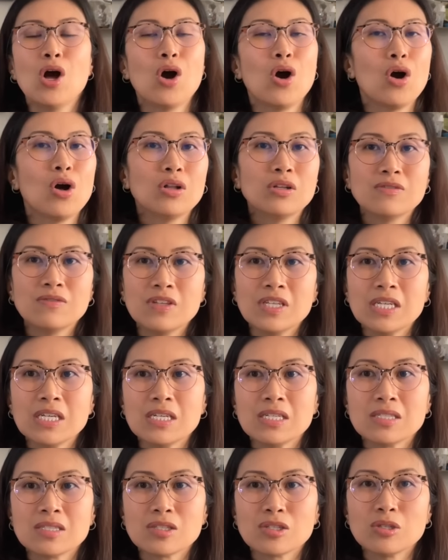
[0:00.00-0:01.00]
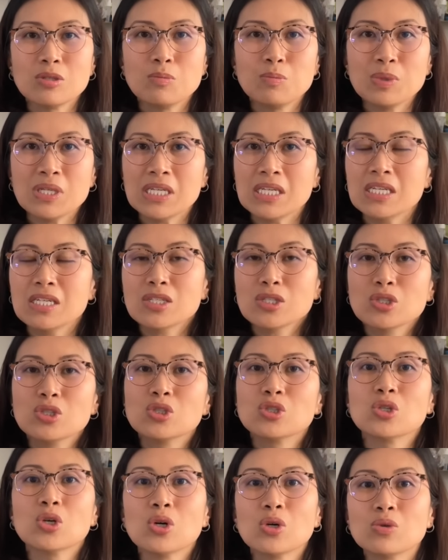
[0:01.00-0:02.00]
All of these could be
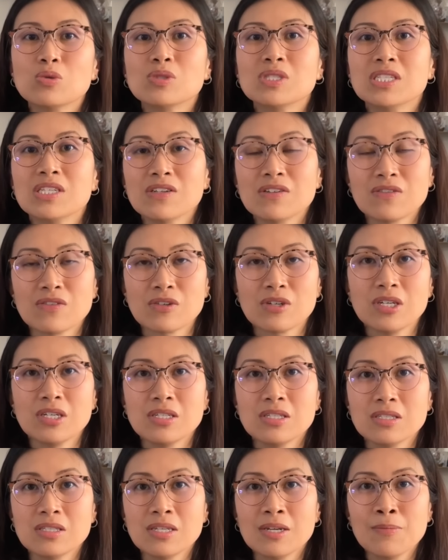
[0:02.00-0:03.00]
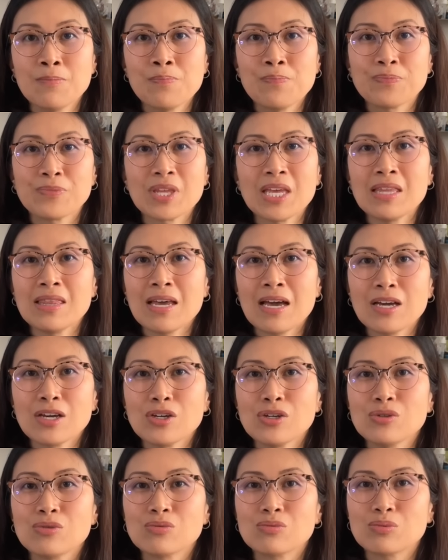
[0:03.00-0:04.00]
so different, and that
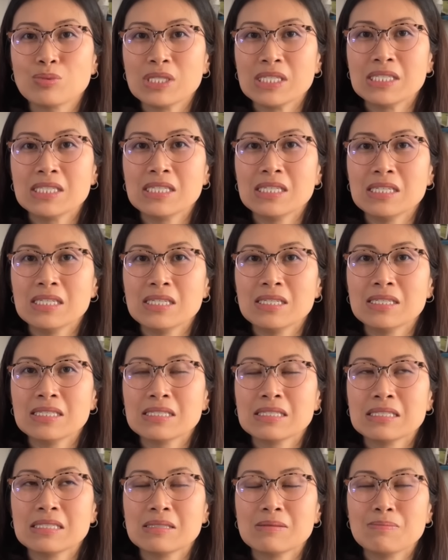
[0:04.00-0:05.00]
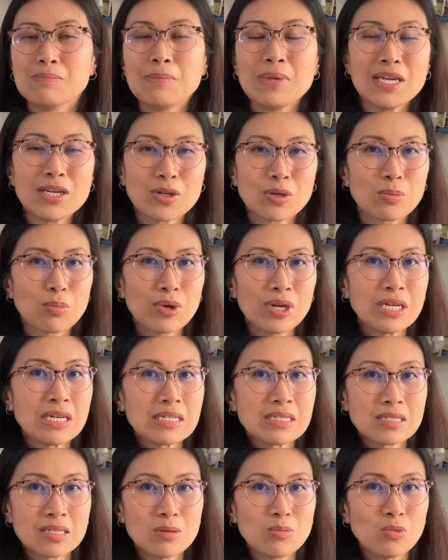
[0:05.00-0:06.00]
could really make or
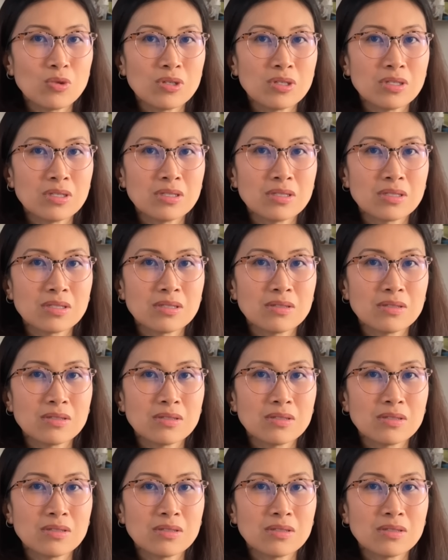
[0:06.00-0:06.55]
break someone's